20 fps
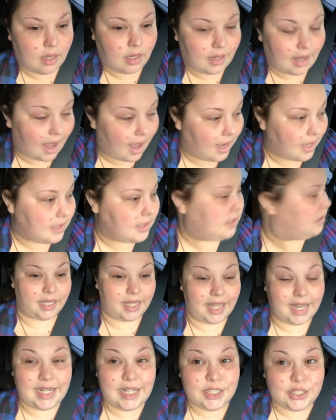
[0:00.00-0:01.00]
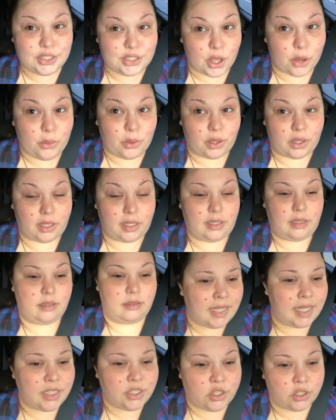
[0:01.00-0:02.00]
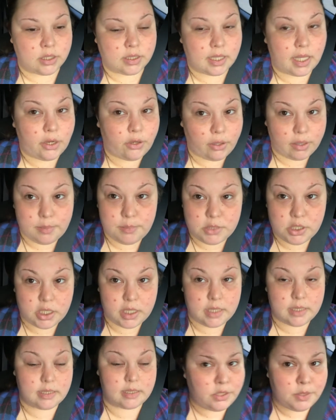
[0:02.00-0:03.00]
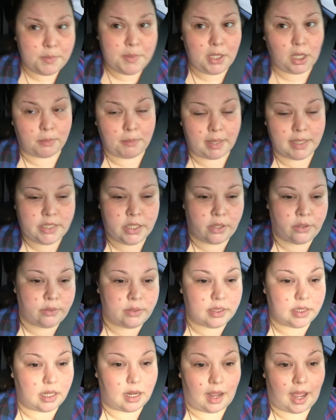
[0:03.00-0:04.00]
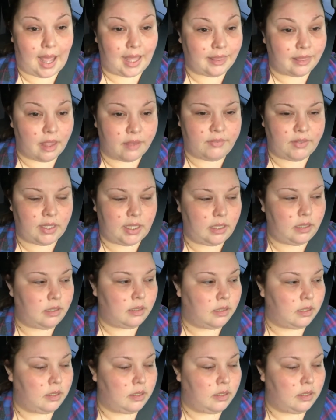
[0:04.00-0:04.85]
Guys, it is so good. It's just like cream cheese to me on my toast. I love it.